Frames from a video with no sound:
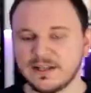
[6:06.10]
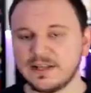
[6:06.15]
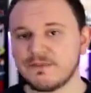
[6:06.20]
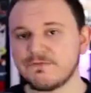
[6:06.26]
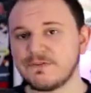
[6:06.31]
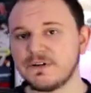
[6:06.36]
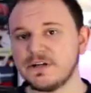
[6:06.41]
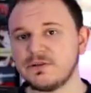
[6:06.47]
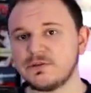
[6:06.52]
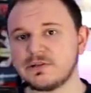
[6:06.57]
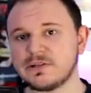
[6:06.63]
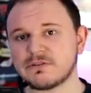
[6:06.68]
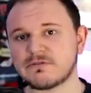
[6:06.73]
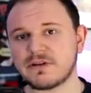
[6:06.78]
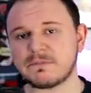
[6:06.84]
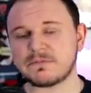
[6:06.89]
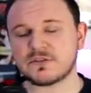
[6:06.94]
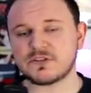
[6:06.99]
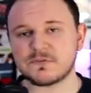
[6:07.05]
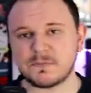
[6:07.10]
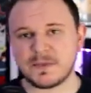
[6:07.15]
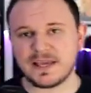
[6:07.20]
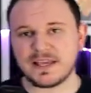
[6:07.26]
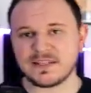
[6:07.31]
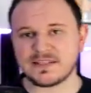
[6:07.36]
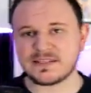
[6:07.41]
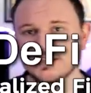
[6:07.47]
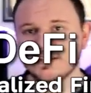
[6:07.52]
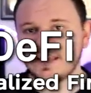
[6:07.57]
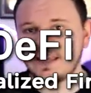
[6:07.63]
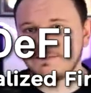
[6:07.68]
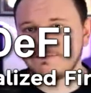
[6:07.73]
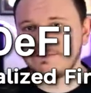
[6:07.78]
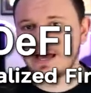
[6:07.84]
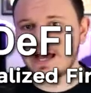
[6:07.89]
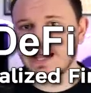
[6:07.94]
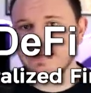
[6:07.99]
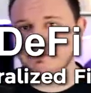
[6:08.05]
Now, if you're new to the crypto space,
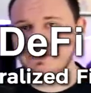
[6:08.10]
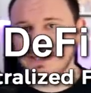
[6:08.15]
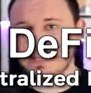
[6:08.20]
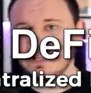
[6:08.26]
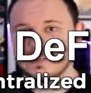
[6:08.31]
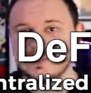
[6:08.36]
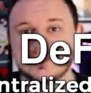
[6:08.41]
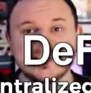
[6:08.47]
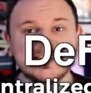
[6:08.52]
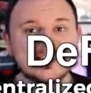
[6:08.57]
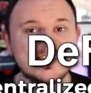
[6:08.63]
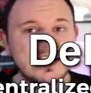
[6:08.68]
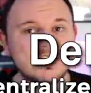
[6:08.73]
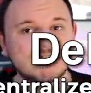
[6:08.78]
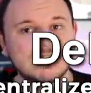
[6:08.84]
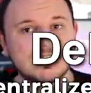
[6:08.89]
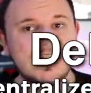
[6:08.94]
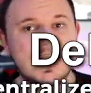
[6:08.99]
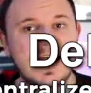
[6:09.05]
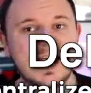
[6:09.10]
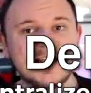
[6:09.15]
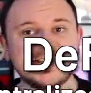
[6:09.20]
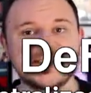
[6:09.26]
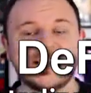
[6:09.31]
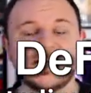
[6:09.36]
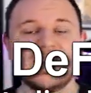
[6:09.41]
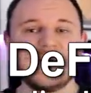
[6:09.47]
DeFi means decentralized